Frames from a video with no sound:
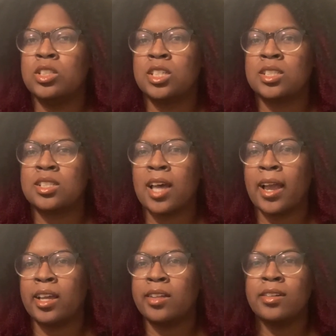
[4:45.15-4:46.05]
just
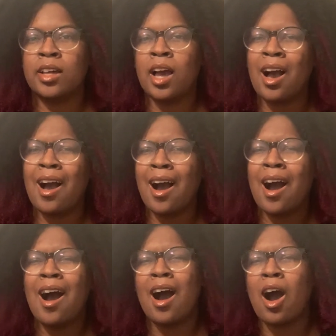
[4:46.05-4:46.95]
like
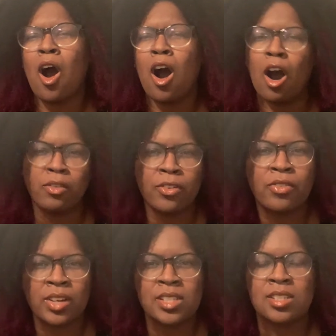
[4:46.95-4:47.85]

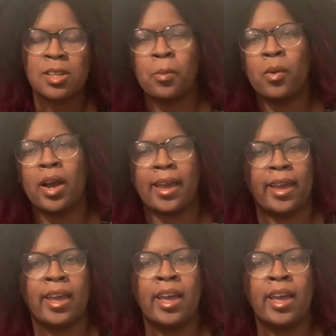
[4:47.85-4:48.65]
off in some way